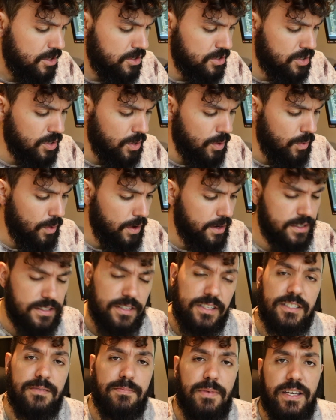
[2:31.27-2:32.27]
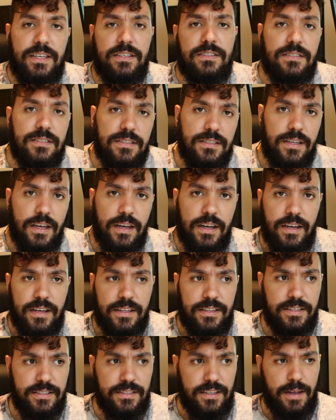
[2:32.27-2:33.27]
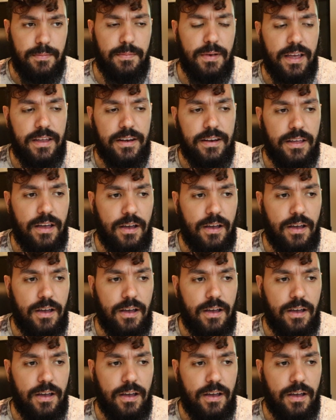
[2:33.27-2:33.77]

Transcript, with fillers: So what did this mean? This timeline